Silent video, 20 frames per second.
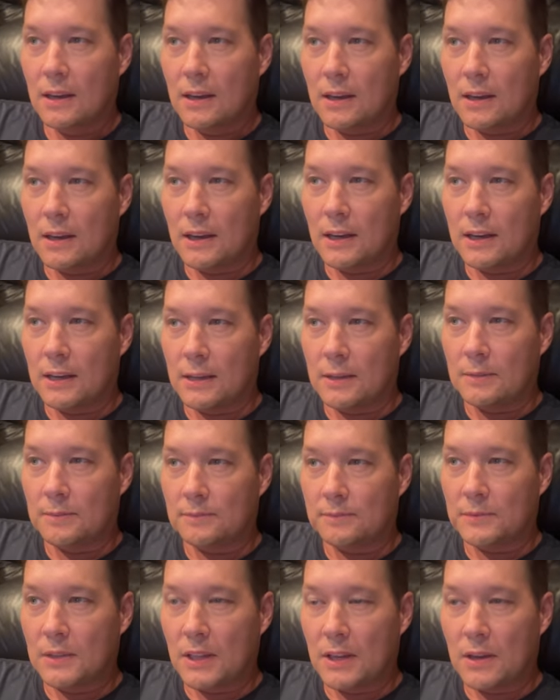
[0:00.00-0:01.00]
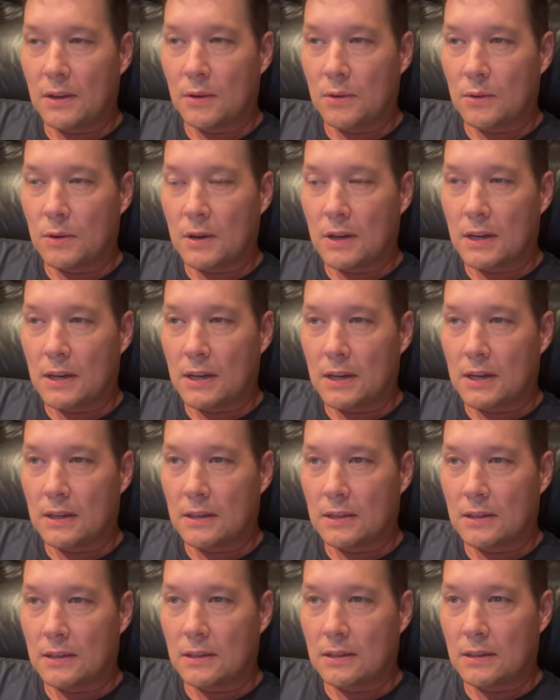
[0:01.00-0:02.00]
Um, you know,
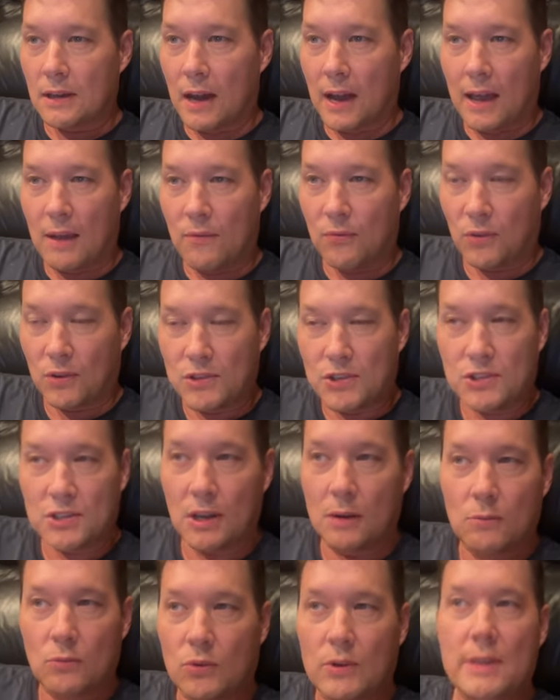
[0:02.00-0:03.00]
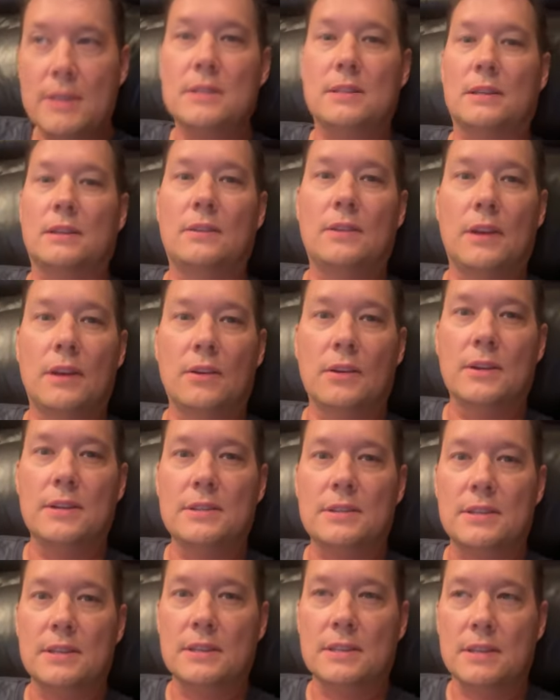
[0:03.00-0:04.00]
uh, for some reason, there
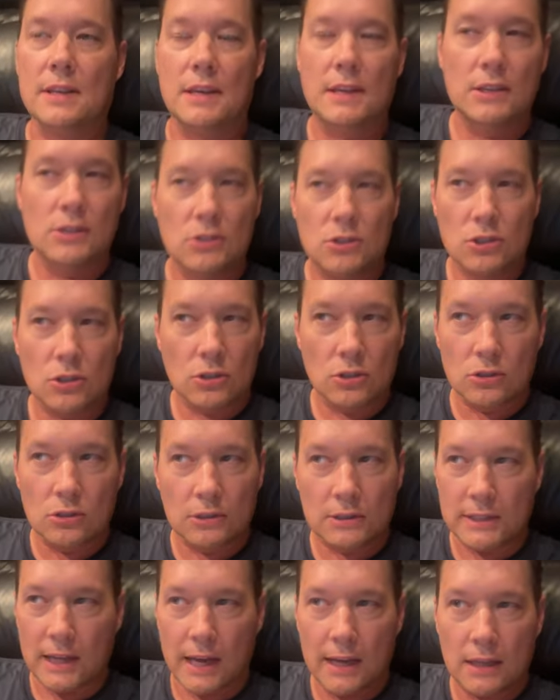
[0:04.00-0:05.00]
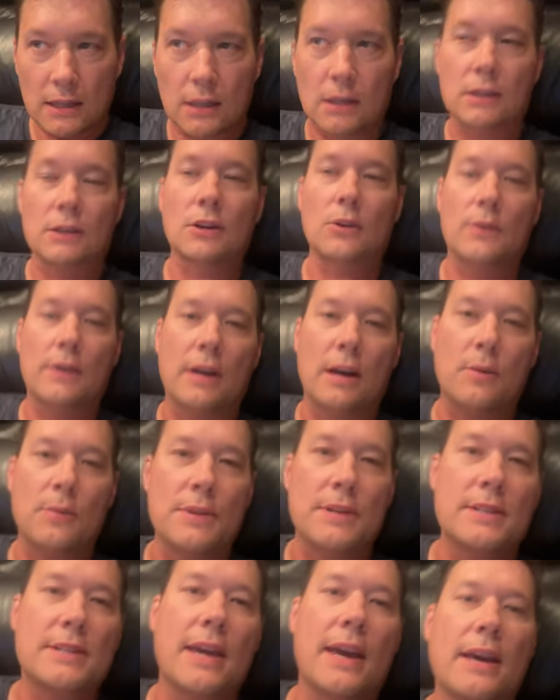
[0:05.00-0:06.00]
is this internal dialogue going on with
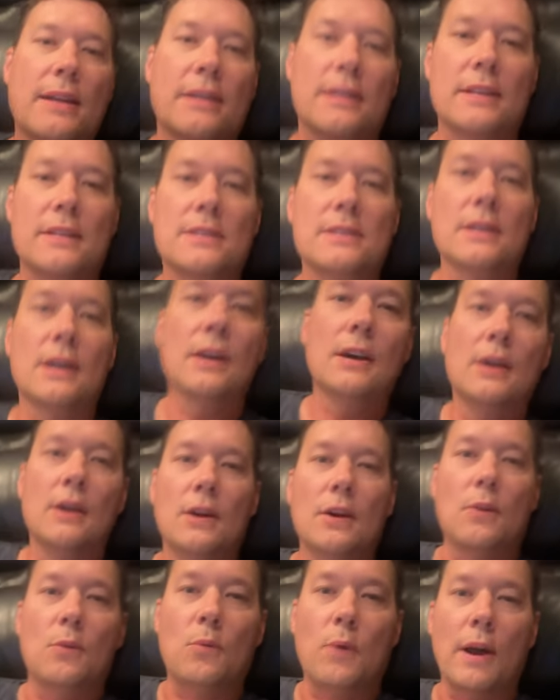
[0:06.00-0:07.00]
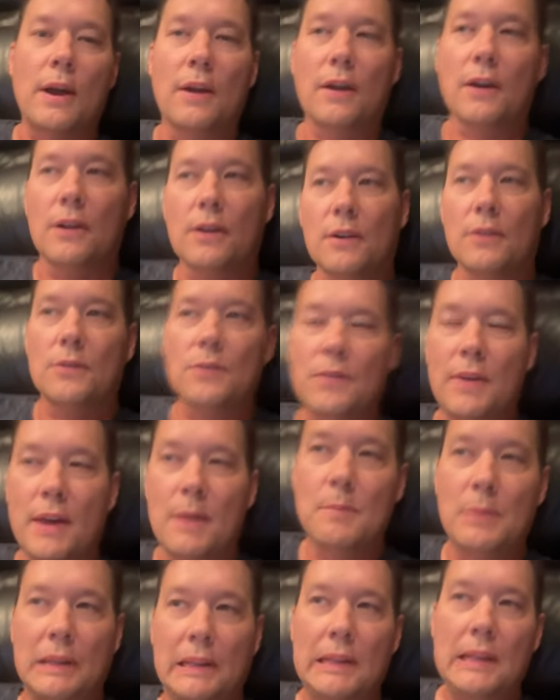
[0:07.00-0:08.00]
these candidates where they
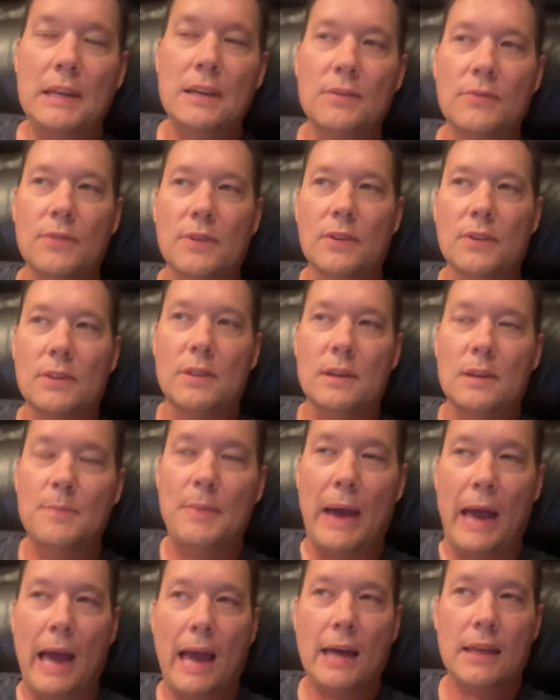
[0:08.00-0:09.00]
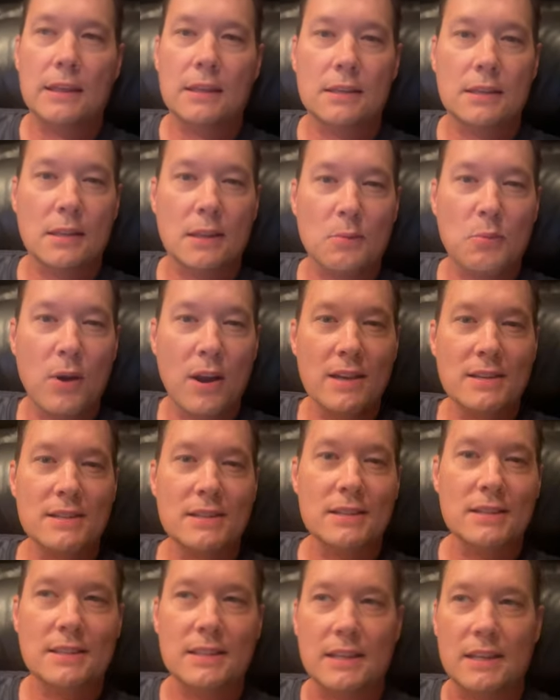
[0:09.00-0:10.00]
believe the path to the
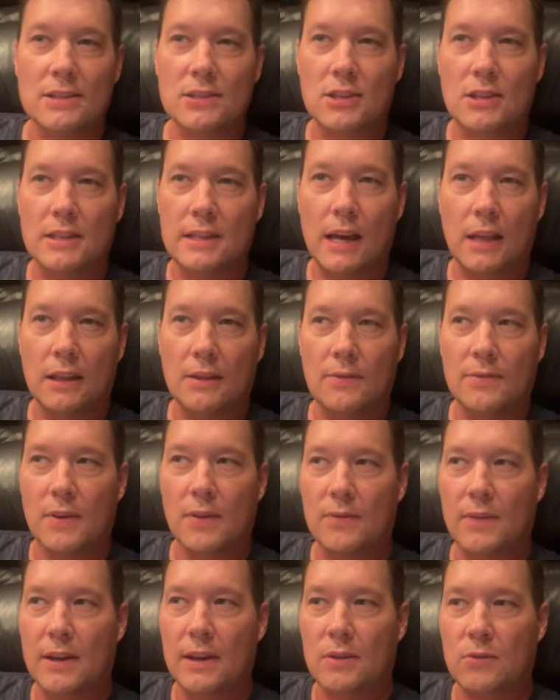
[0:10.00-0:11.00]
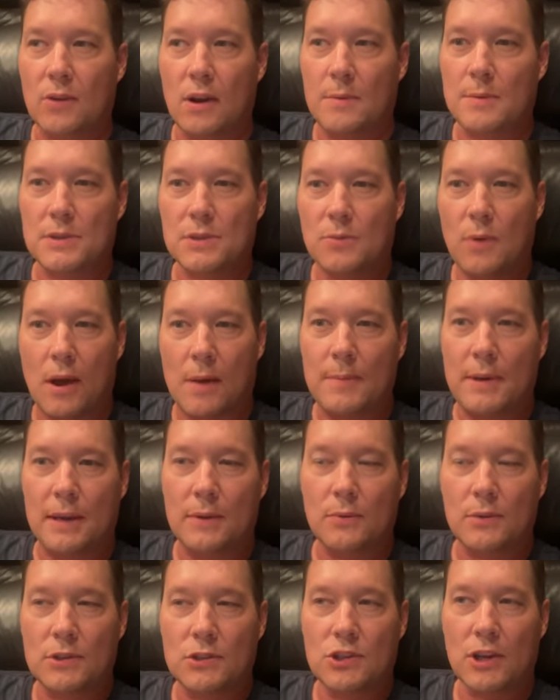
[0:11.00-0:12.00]
presidency is to yell at Vivek Ramaswamy,
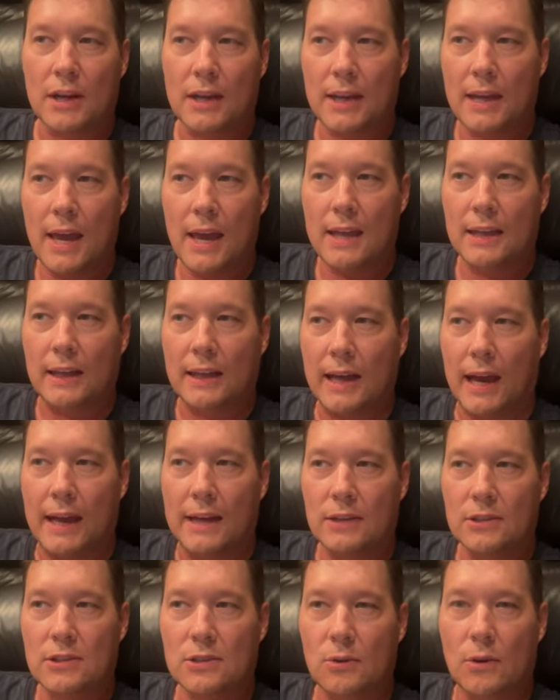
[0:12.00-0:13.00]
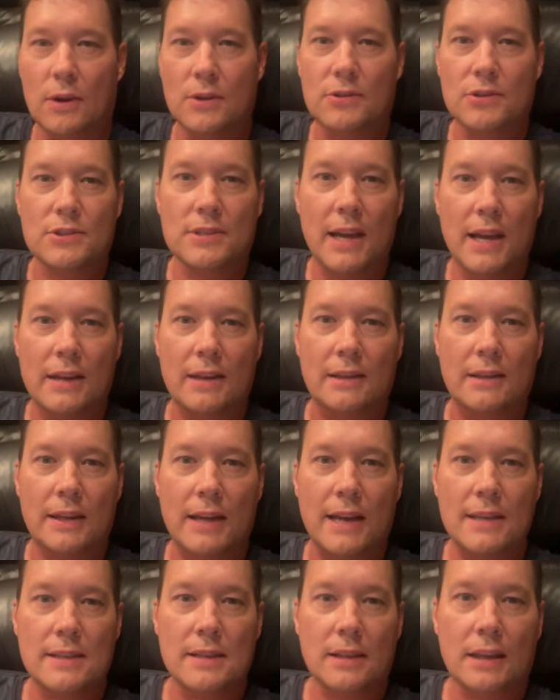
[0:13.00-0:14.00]
which again, like I just don't understand it. The
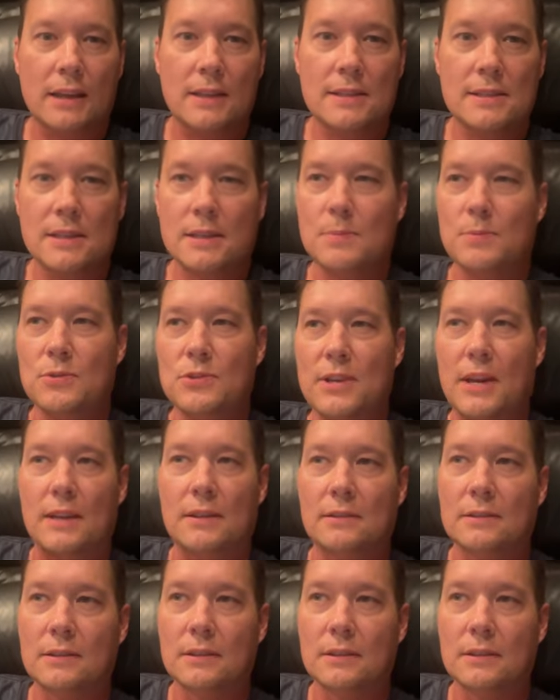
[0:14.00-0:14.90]
guy's at like 6%.